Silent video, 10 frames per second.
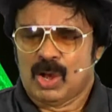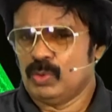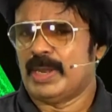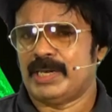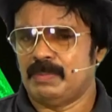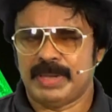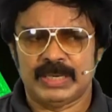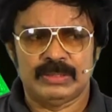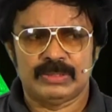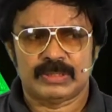how
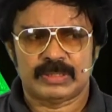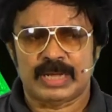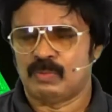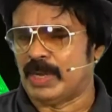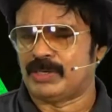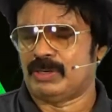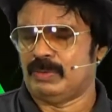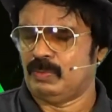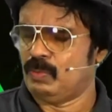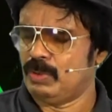light bends and
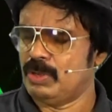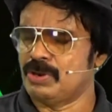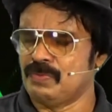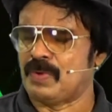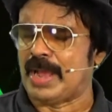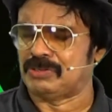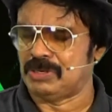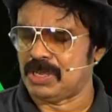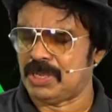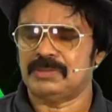what
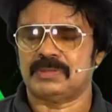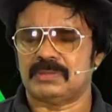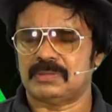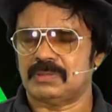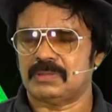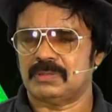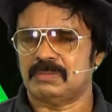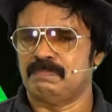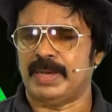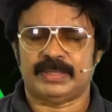refraction is,
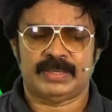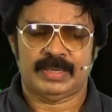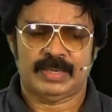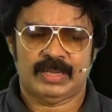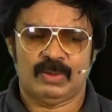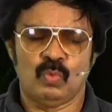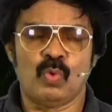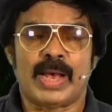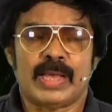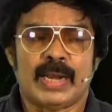but
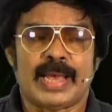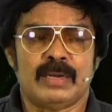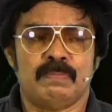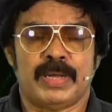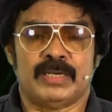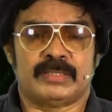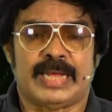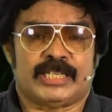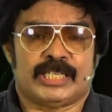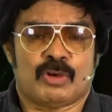why light
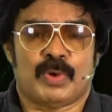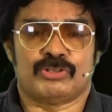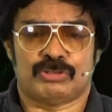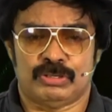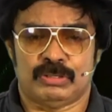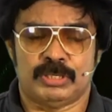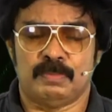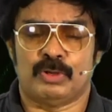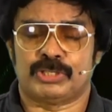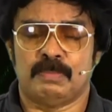bends, that's the question,
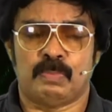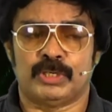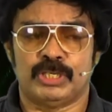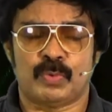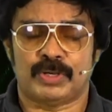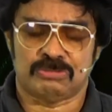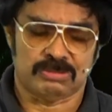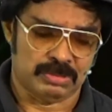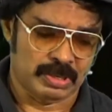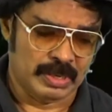the most important
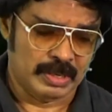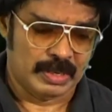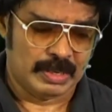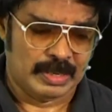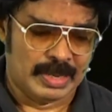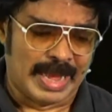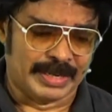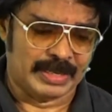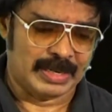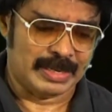question.
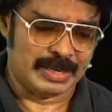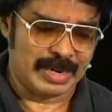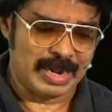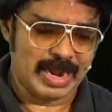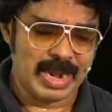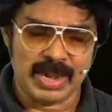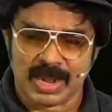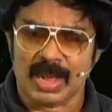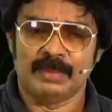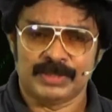And
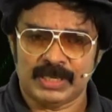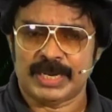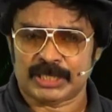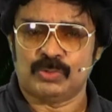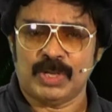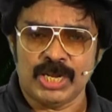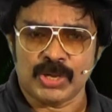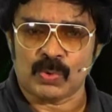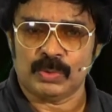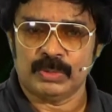it comes in next
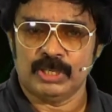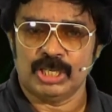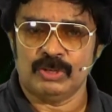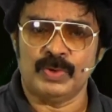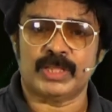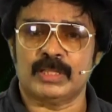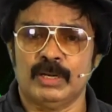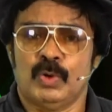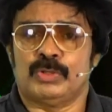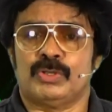video
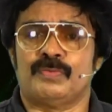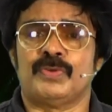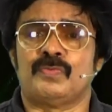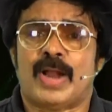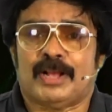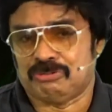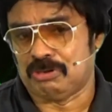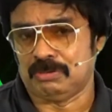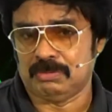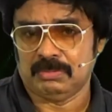with laws of
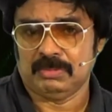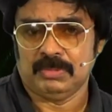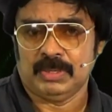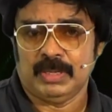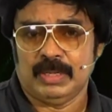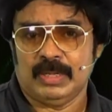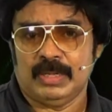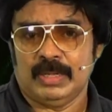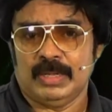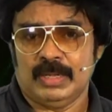refraction.
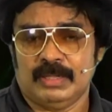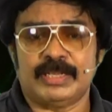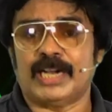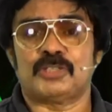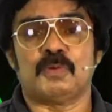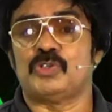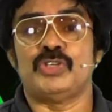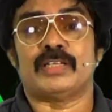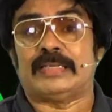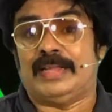That's
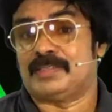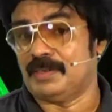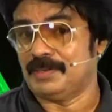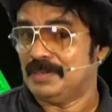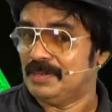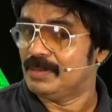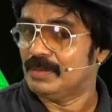for today's lesson.